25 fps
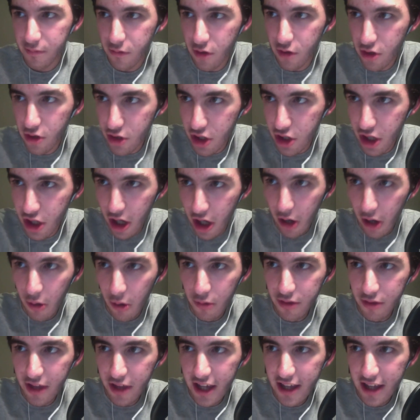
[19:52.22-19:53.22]
you know,
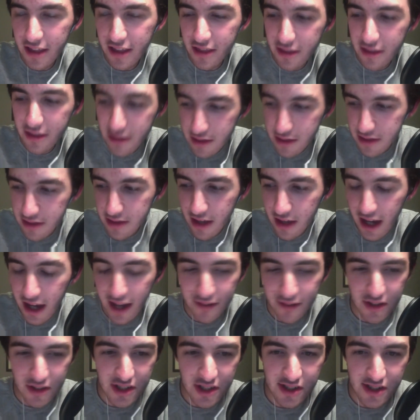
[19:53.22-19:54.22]
they
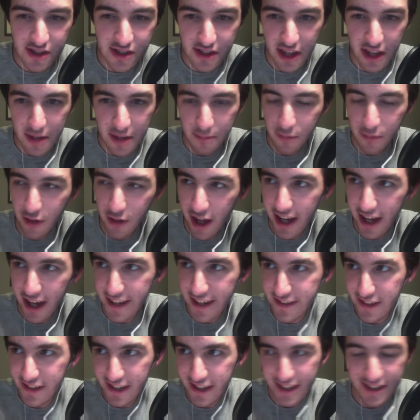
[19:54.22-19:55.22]

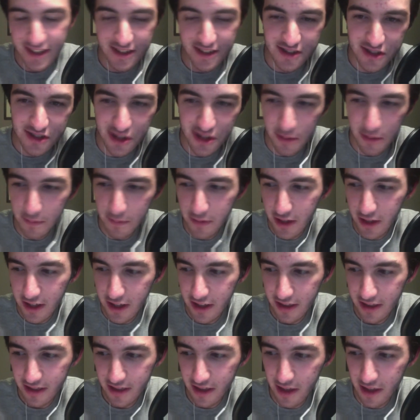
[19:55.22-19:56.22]
implied something
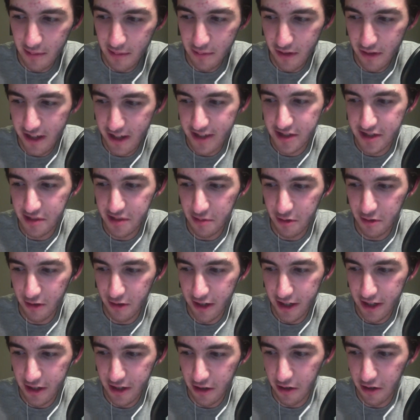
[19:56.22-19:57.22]

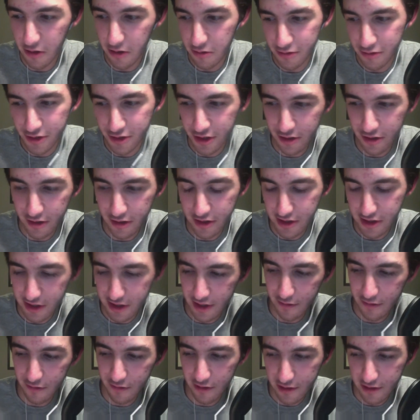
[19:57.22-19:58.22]
like, oh, she looks
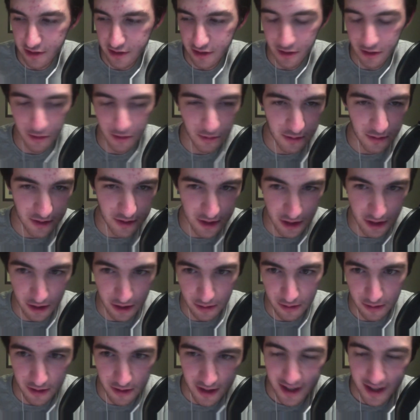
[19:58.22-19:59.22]
different. So you
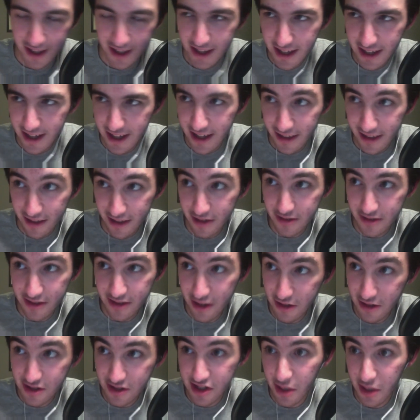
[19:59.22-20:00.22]
know,
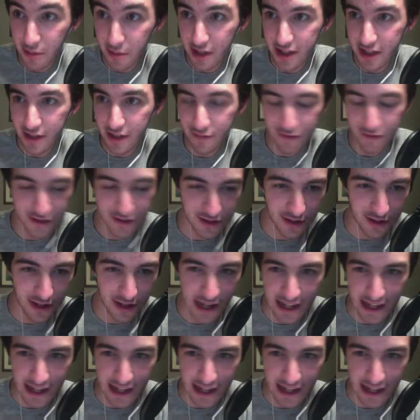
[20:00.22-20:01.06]
there's something different. So I